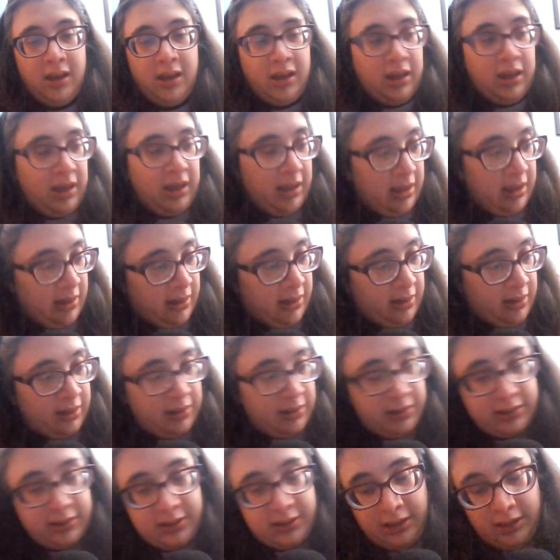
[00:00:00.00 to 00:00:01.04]

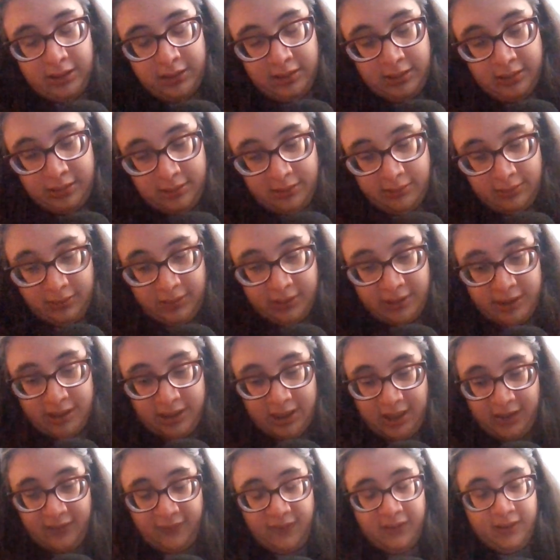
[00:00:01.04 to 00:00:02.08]
And hold on,
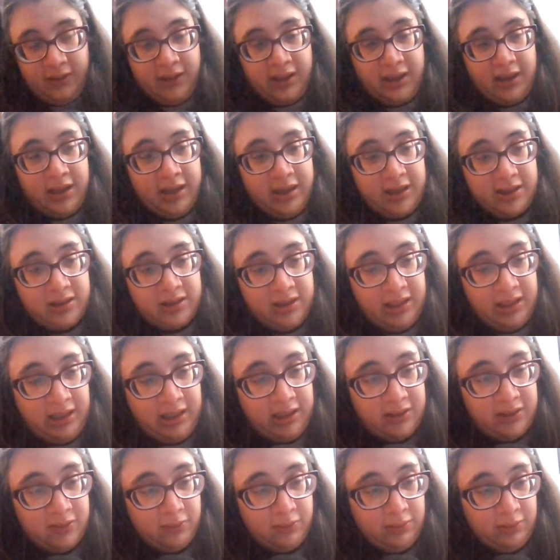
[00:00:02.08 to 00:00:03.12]
I feel like I actually need
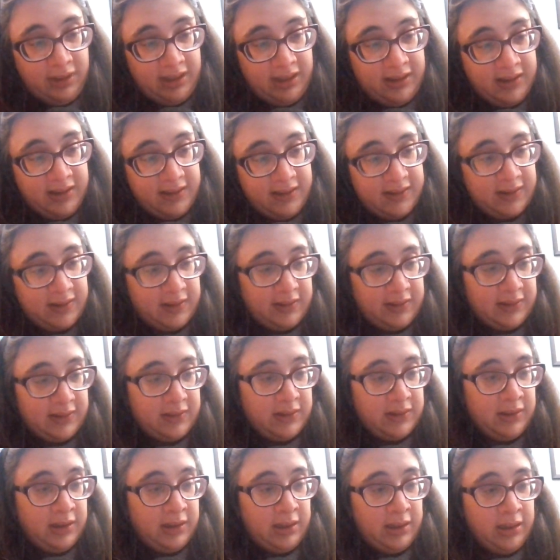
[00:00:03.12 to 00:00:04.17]
to read this because
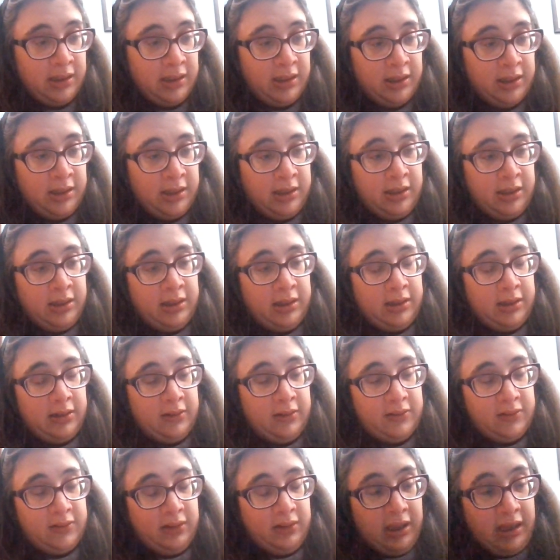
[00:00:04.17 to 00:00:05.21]

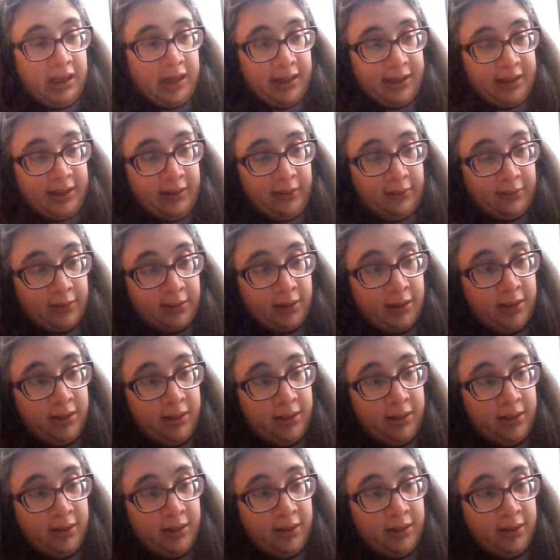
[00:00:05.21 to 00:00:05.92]
there's a lot here.